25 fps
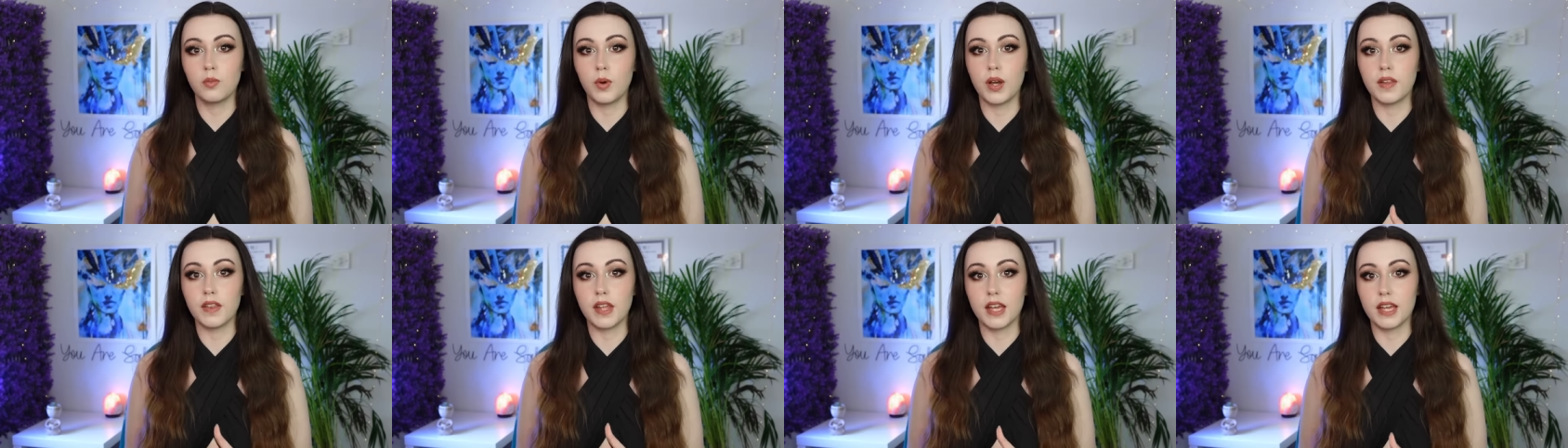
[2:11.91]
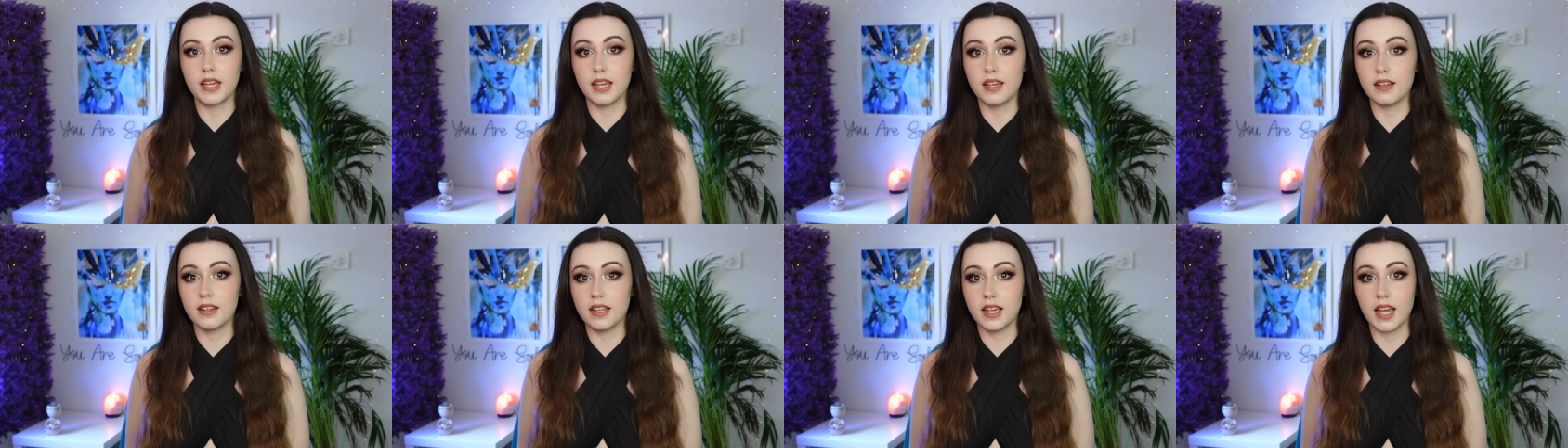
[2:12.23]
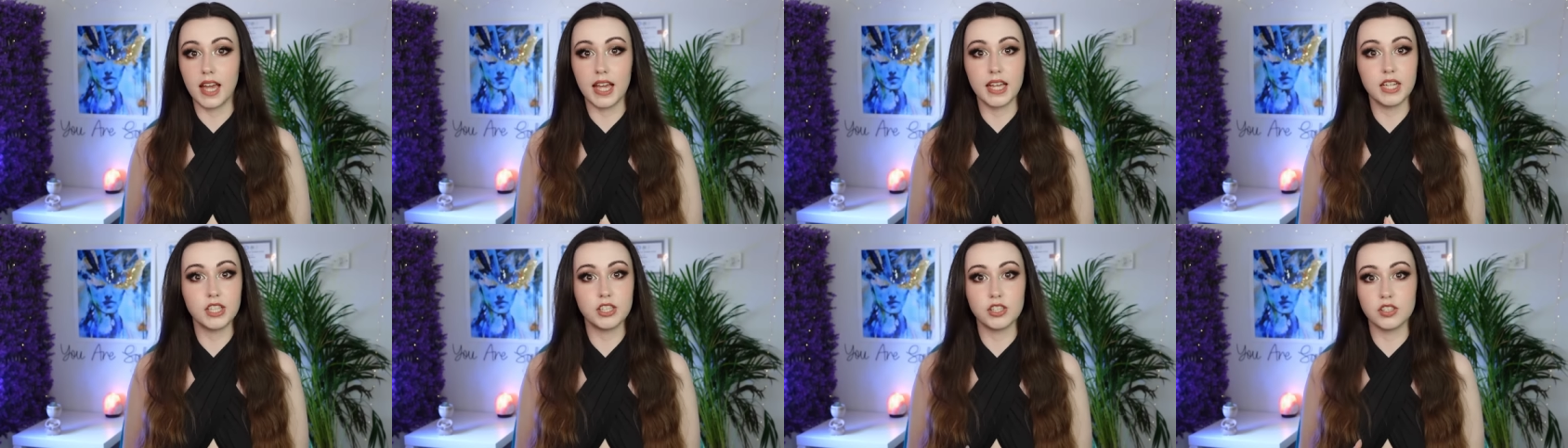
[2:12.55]
When they hit the
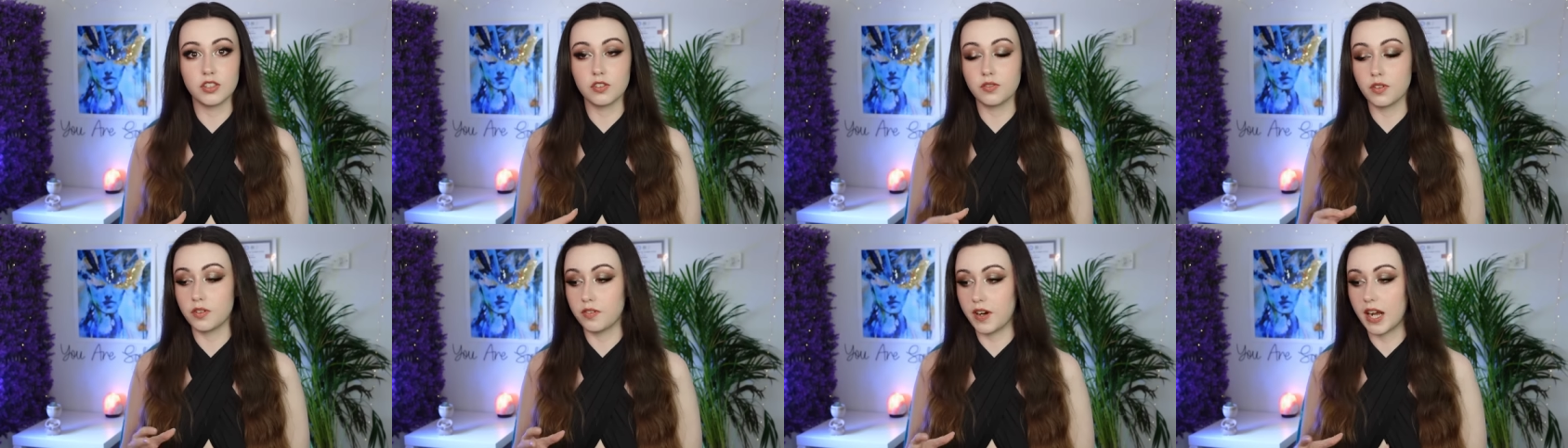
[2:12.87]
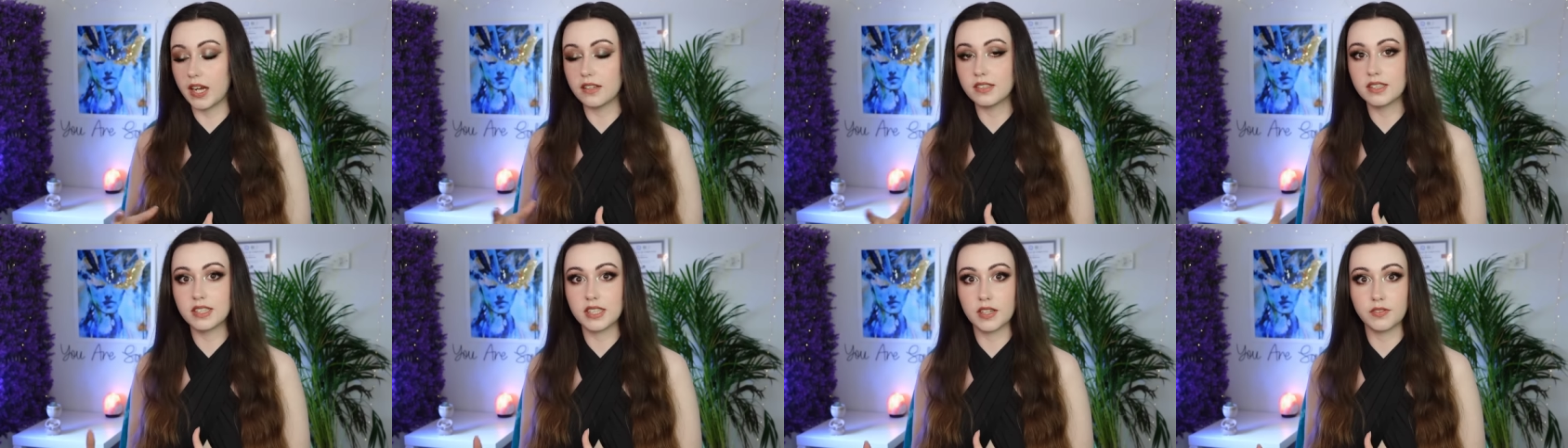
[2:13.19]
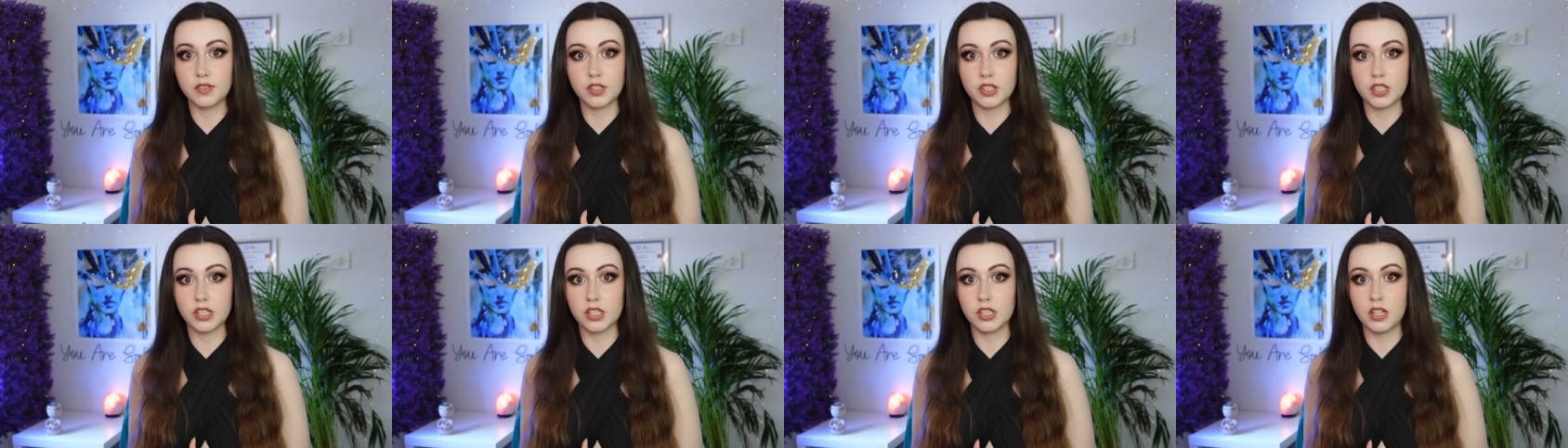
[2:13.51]
ages of around
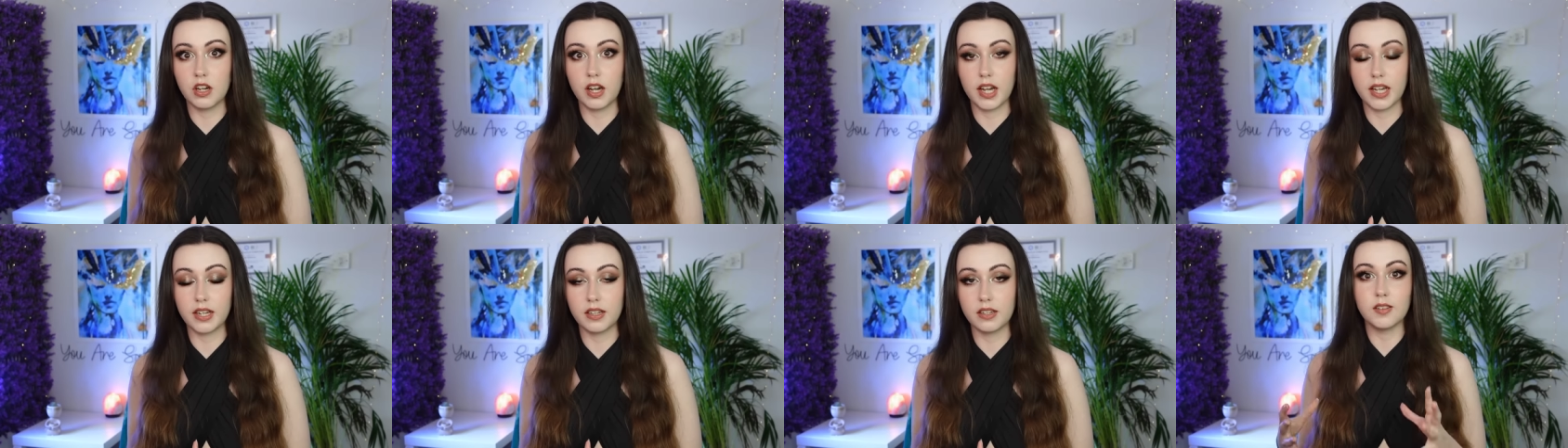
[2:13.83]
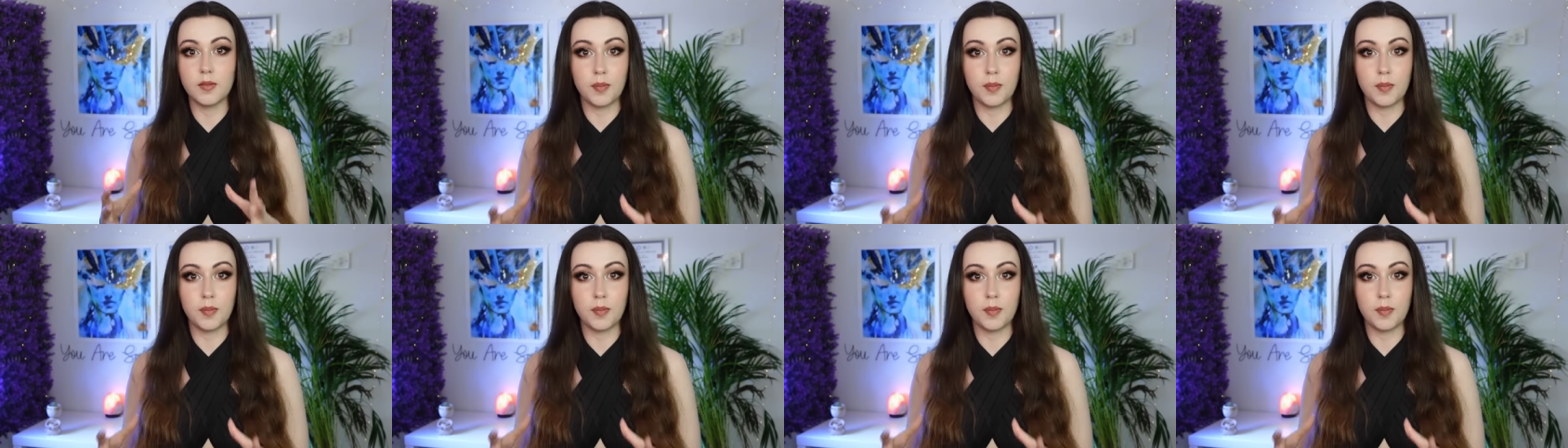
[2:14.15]
7 to 9,